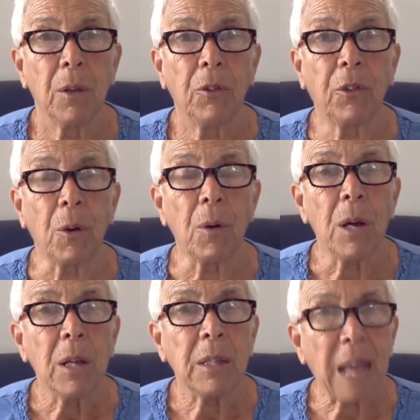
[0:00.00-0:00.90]
So
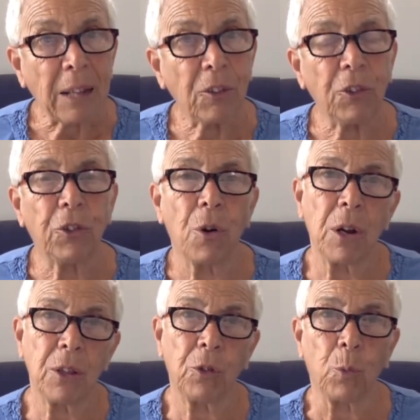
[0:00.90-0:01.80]
that's a story
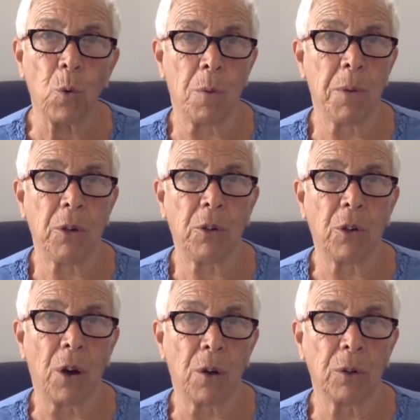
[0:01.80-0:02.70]
this woman
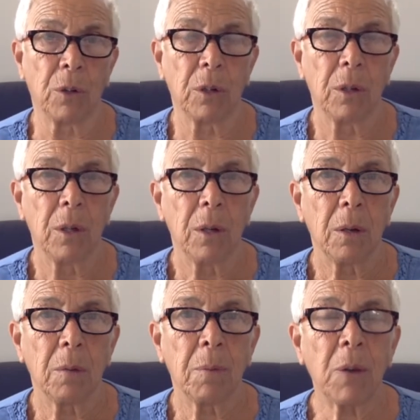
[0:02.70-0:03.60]
told.
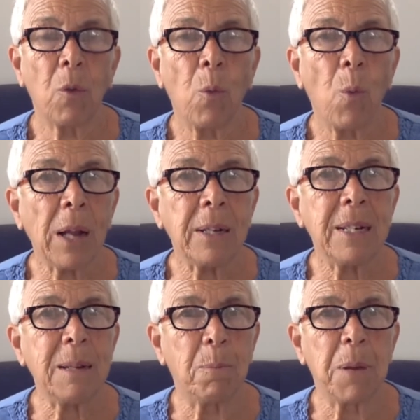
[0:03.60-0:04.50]
But what did
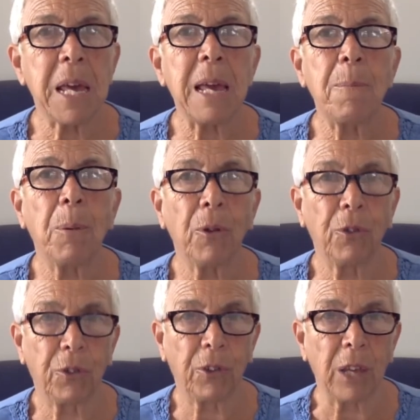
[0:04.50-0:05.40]
people
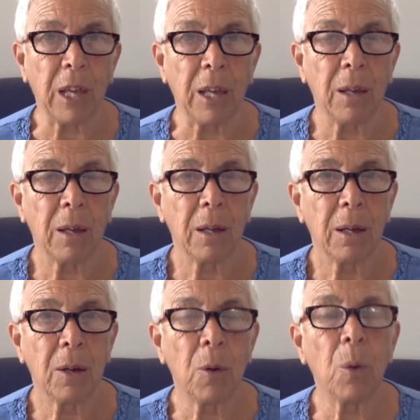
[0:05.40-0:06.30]
see
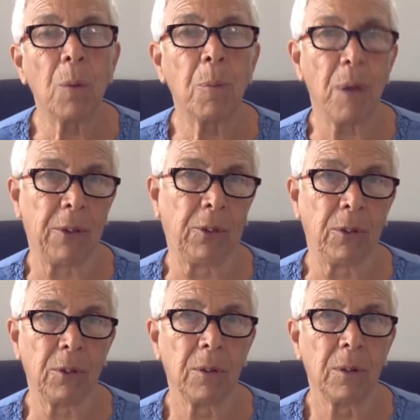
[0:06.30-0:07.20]
who were present?
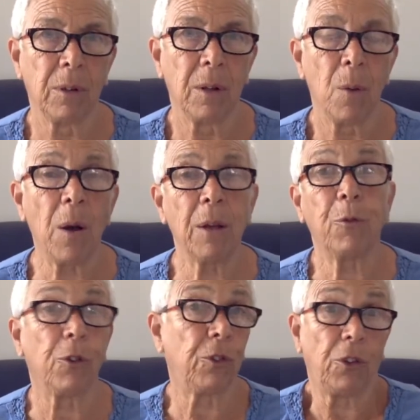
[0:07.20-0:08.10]
Well, at
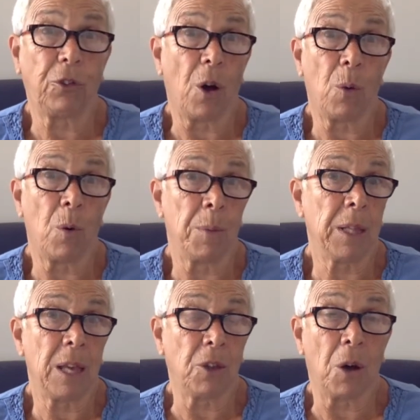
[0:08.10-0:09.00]
first they saw a woman
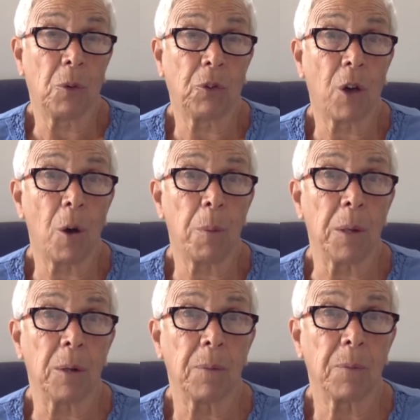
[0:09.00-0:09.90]
they thought was coping,
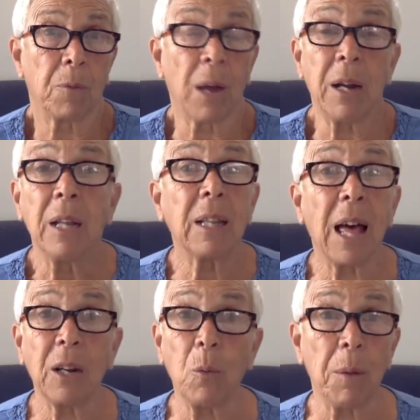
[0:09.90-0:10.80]
right? A lot
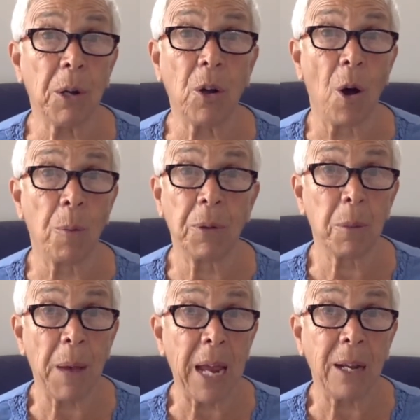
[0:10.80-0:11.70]
of women cope when the
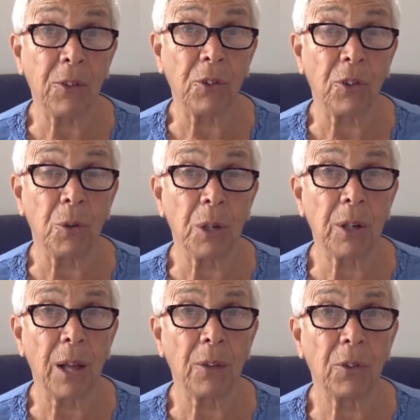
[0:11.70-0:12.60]
pain isn't too
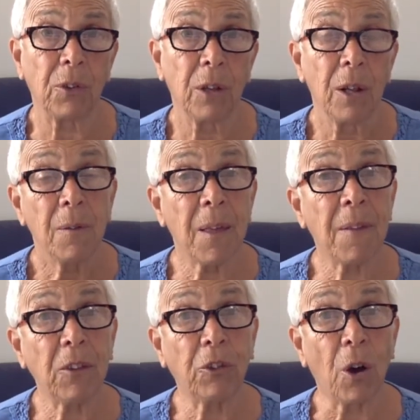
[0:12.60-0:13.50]
intense. Then
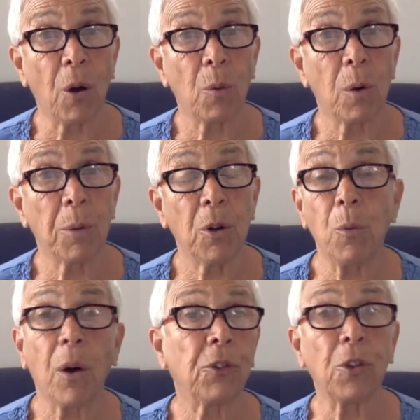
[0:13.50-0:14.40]
they saw a woman who
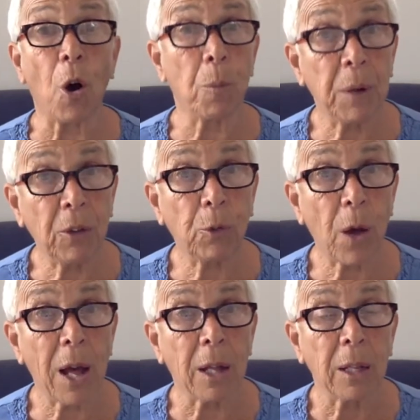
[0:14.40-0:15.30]
wasn't coping as
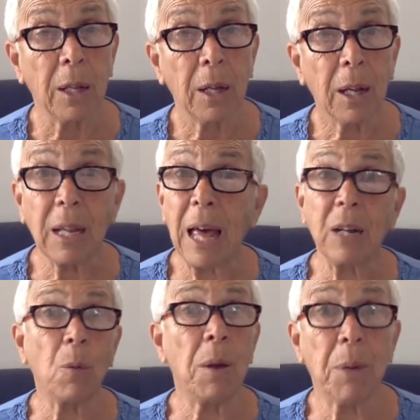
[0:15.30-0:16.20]
well. A lot
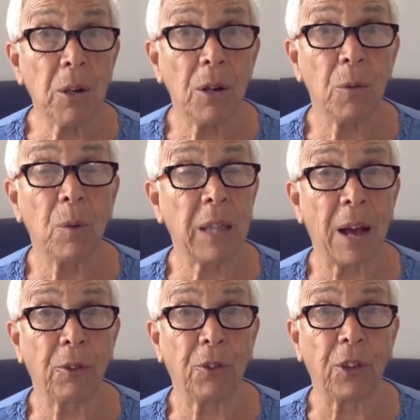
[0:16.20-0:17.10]
of women
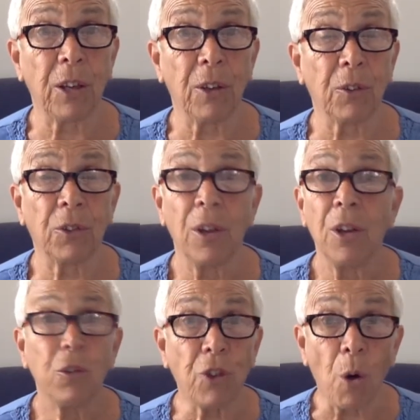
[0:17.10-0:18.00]
without skills
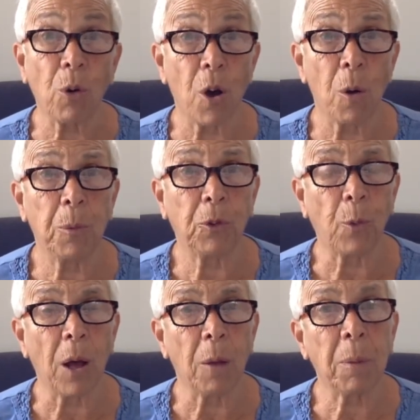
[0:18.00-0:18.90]
don't cope as
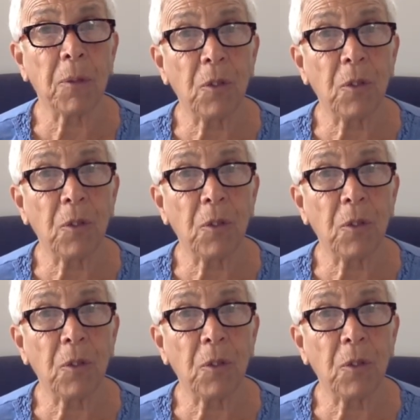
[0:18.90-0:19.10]
well. But